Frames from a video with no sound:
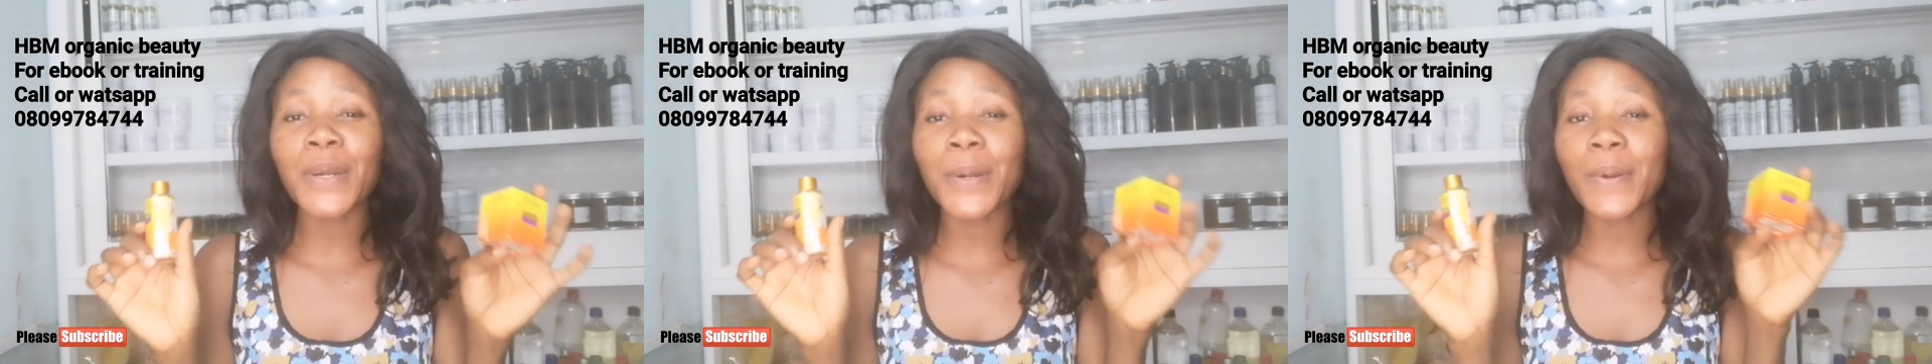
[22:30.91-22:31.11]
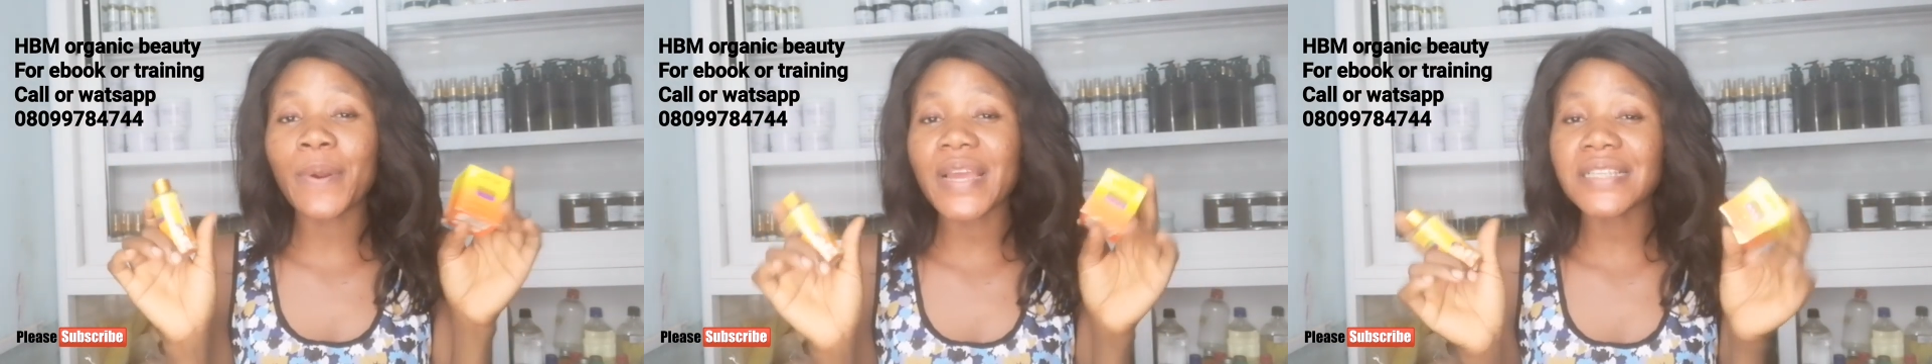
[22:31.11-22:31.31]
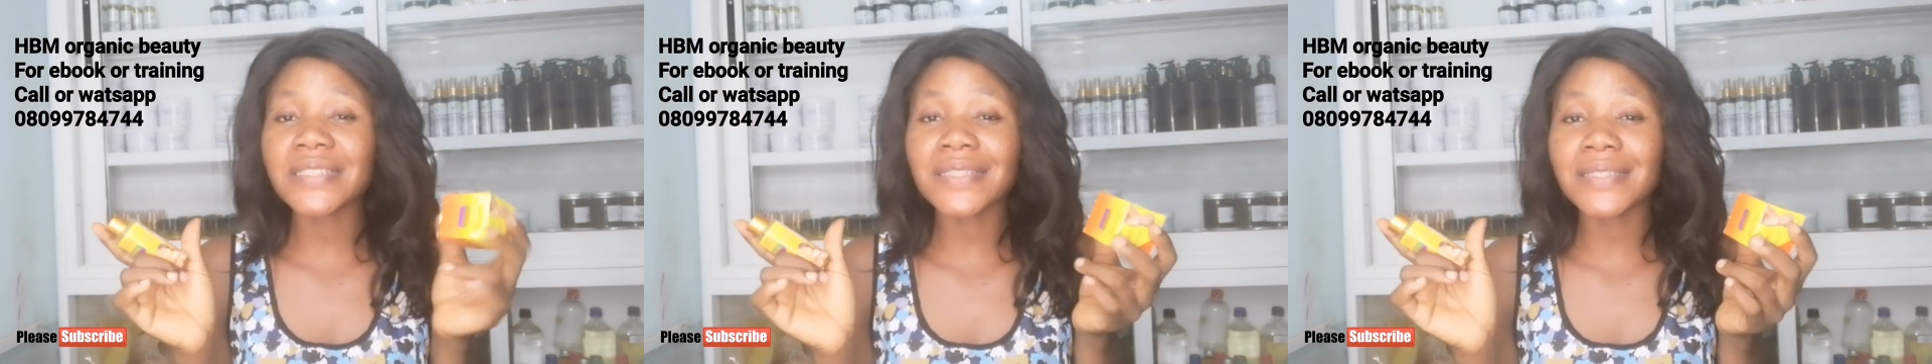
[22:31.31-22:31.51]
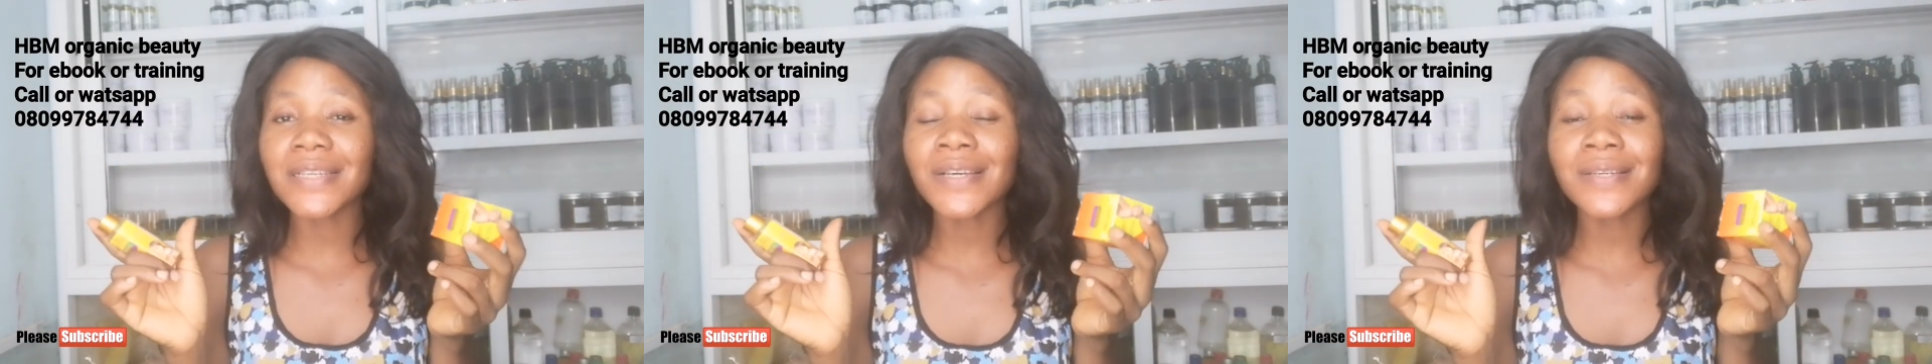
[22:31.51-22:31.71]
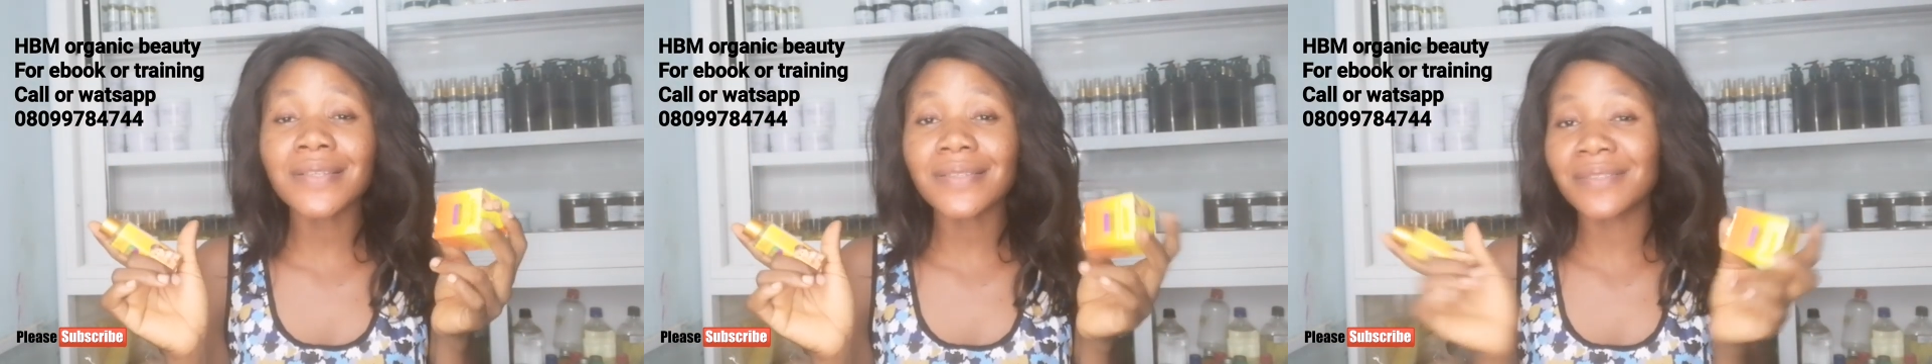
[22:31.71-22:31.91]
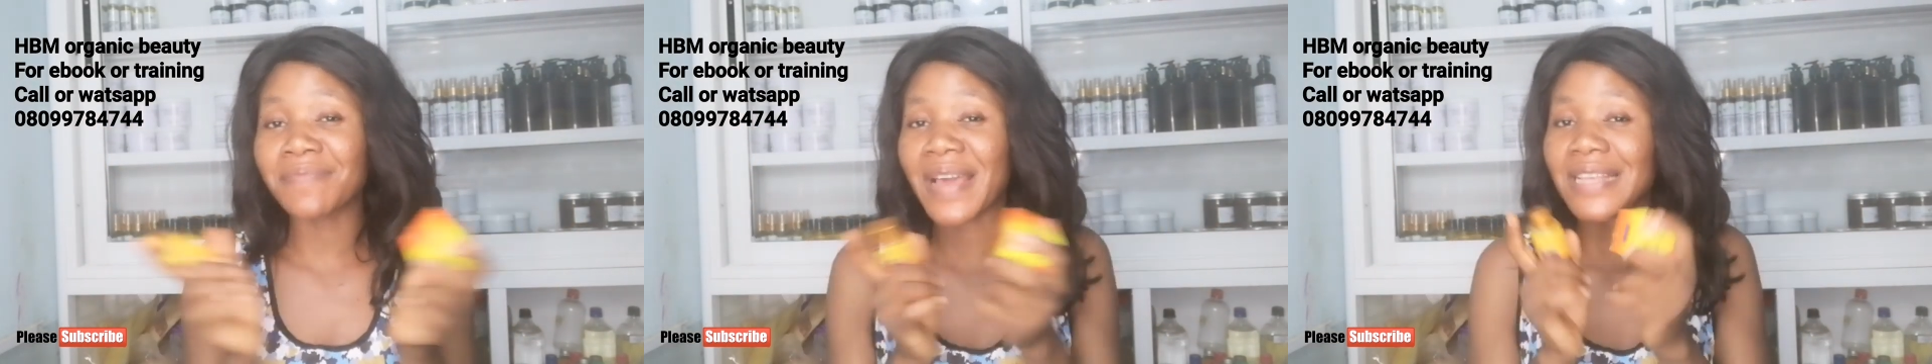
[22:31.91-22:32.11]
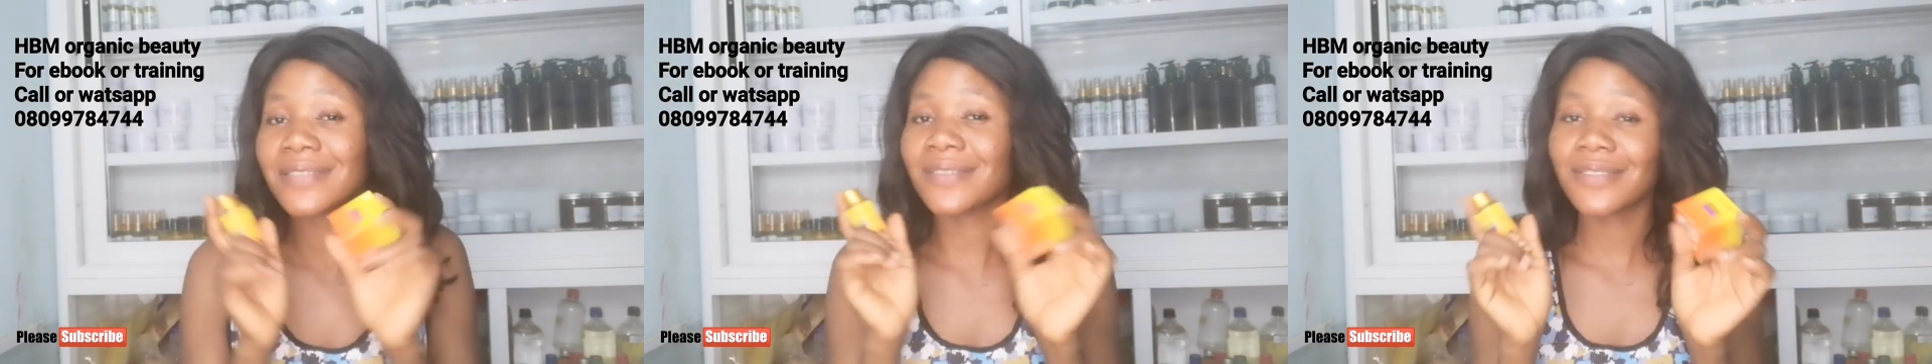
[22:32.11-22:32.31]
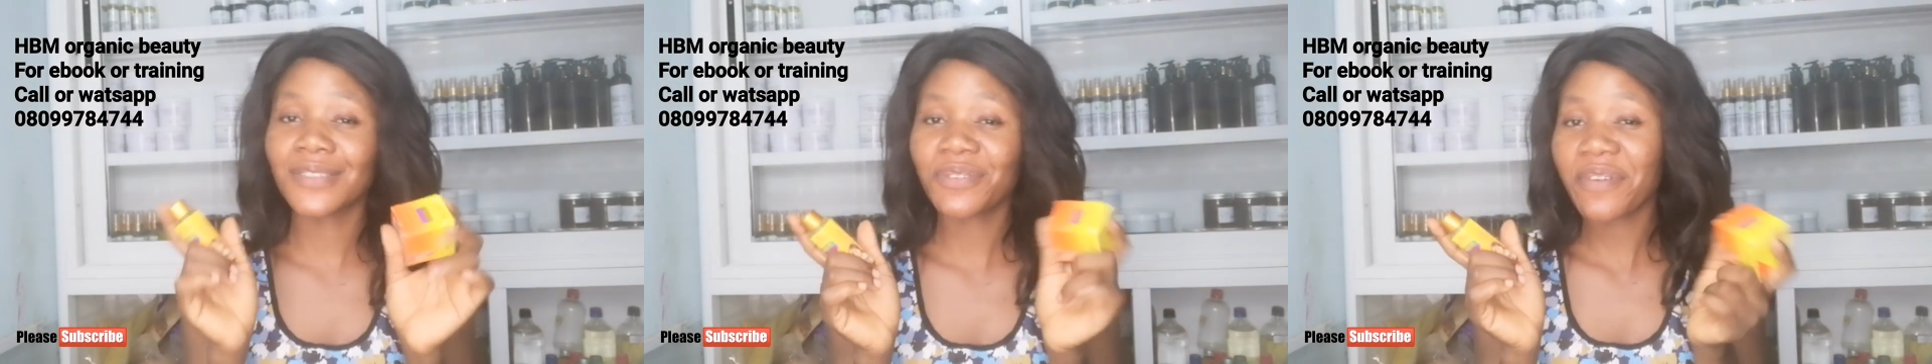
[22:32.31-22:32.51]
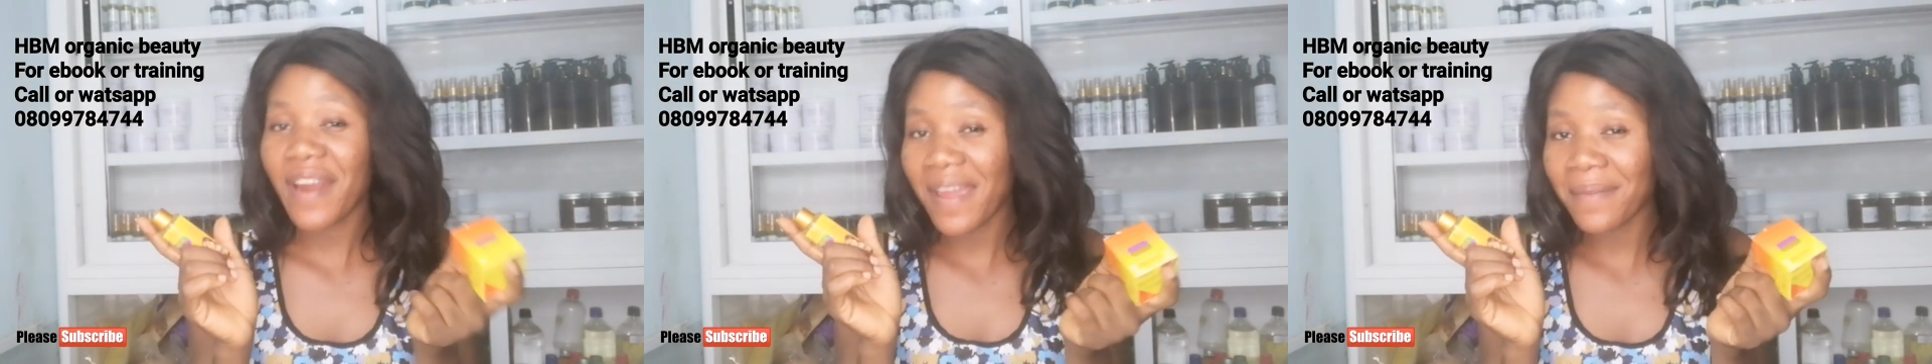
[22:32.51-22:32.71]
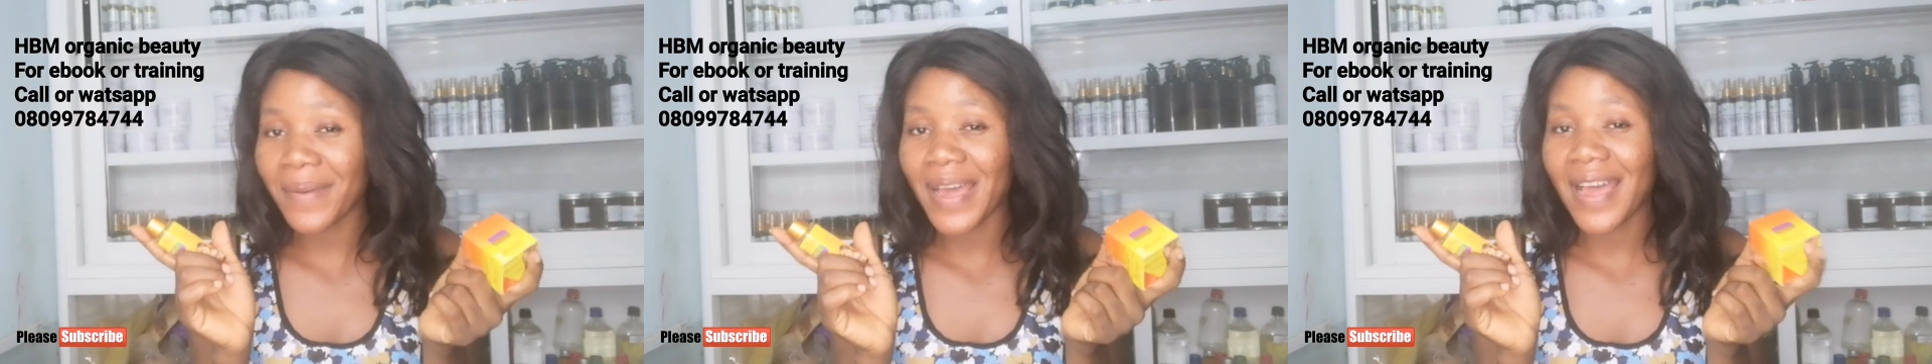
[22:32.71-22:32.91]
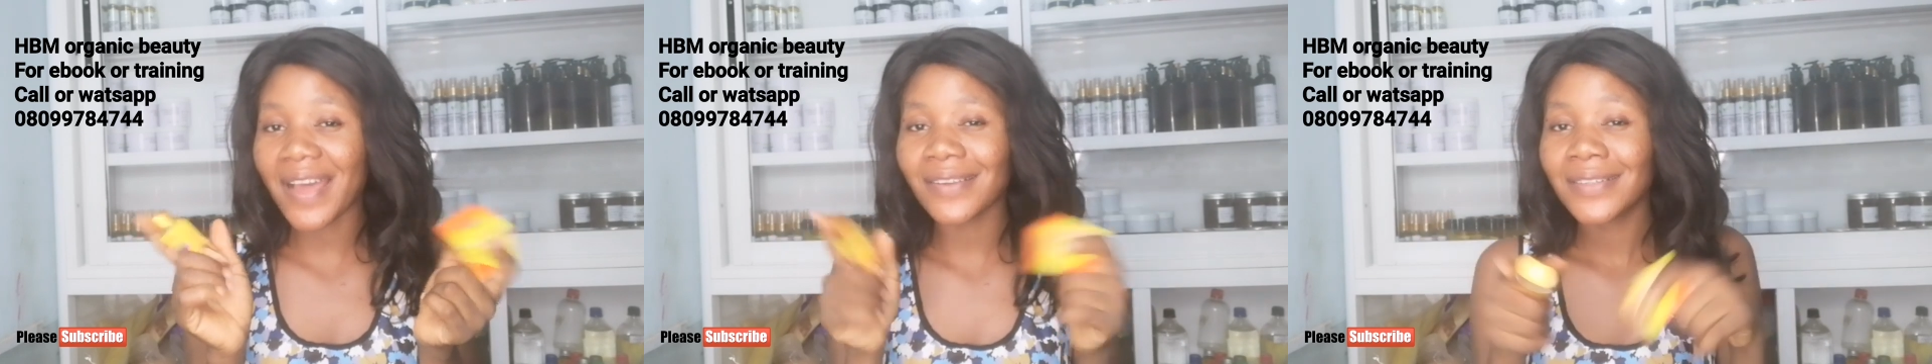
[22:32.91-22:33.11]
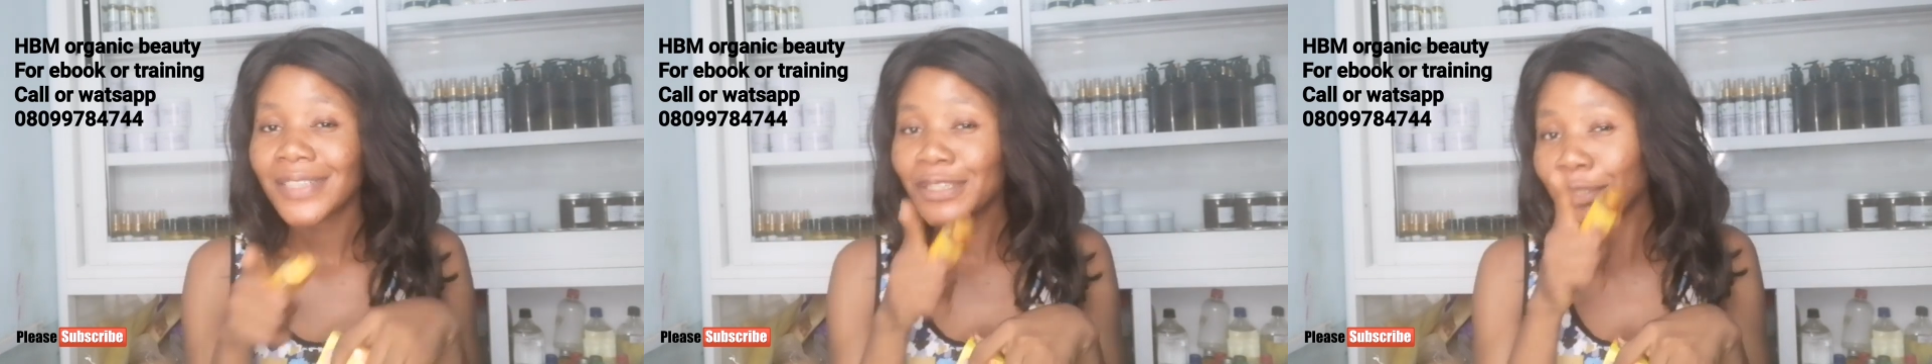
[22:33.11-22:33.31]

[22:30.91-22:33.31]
your questions, my subscriber. I